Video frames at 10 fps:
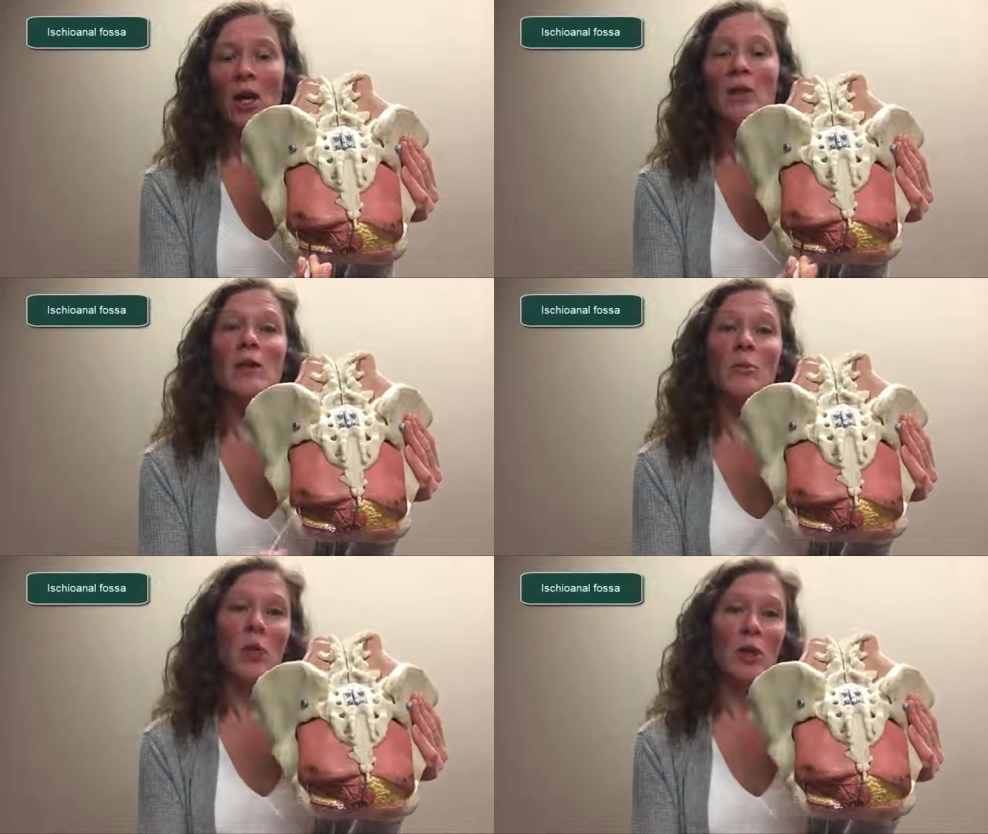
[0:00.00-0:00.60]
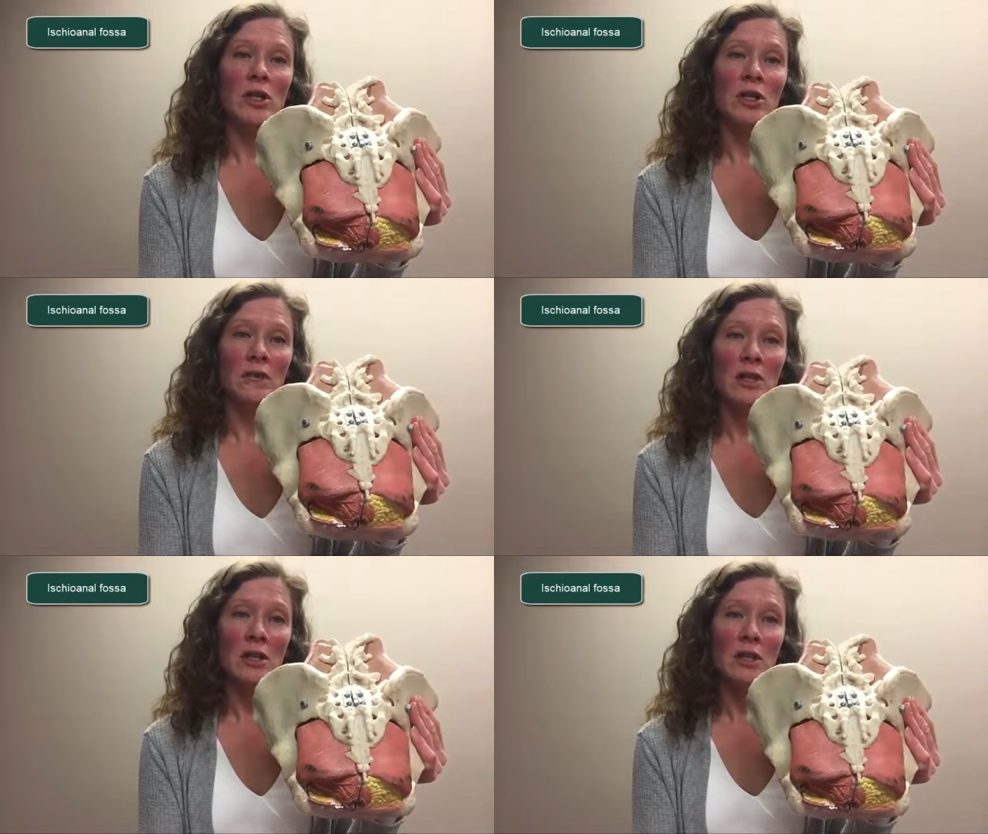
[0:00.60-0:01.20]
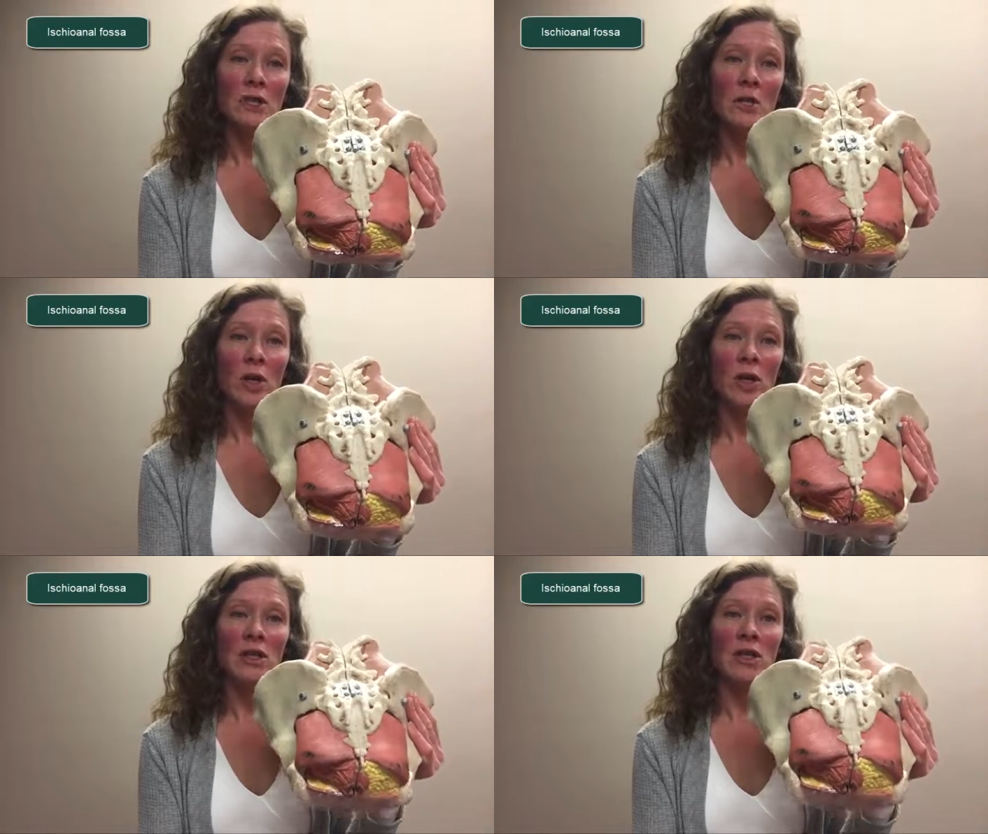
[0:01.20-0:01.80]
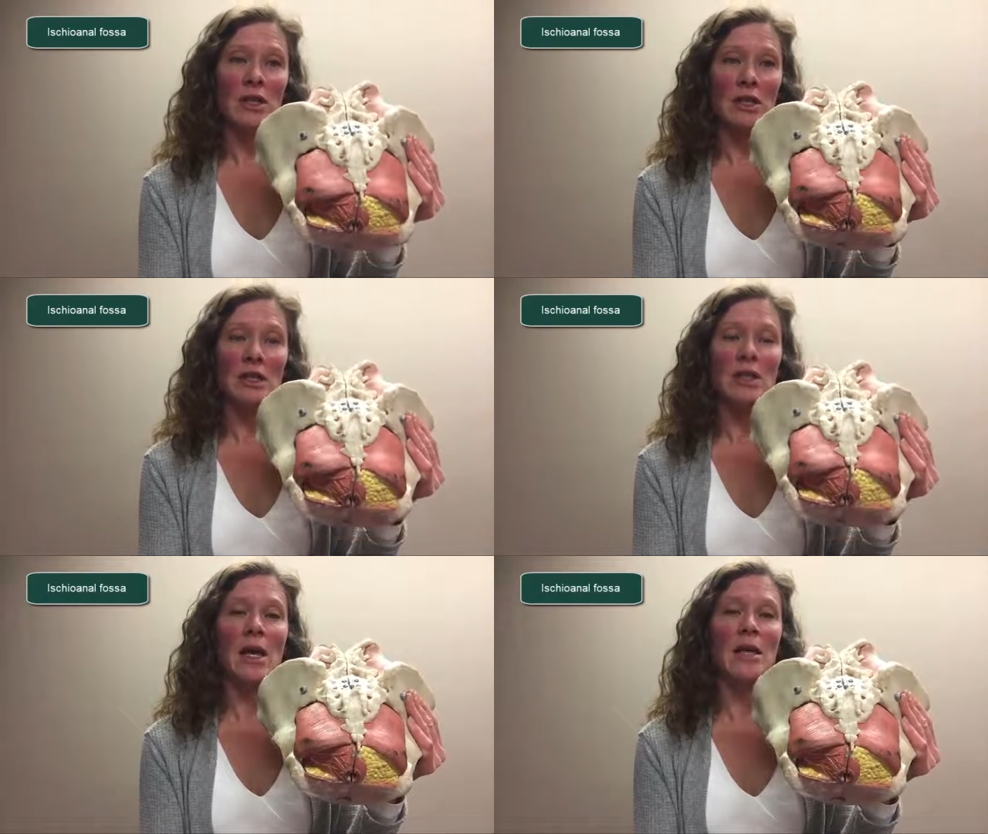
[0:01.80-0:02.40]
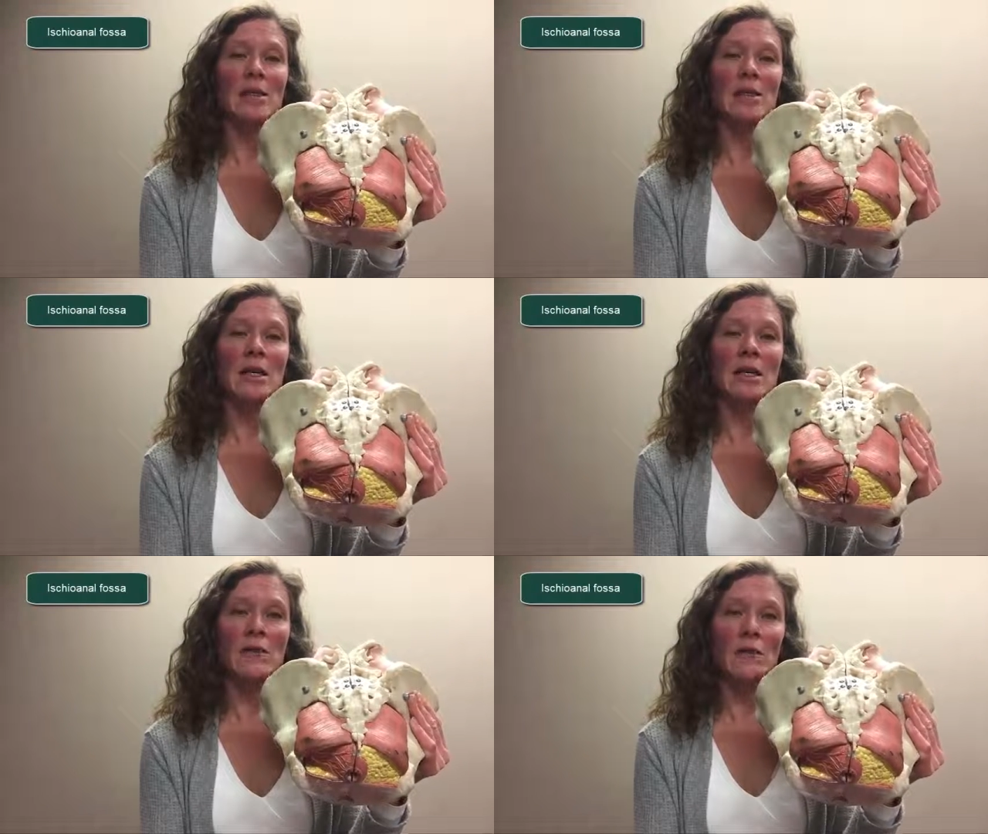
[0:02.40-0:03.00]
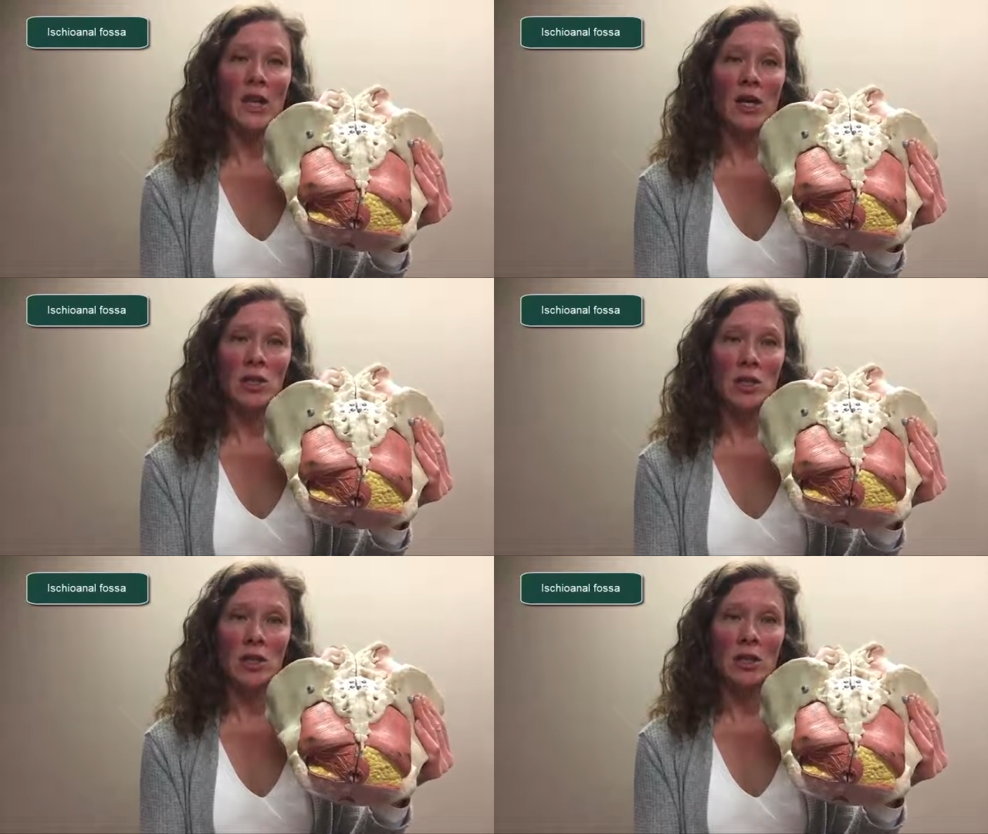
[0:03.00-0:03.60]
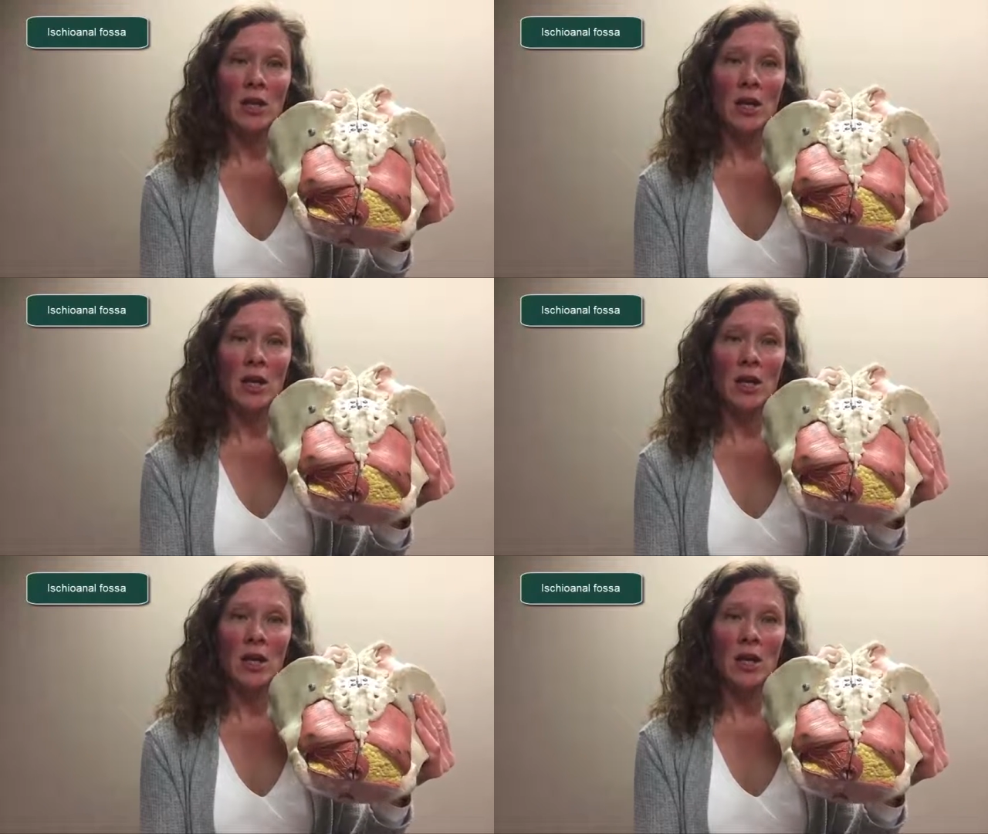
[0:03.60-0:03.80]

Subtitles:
The importance of this, of course, is that an infection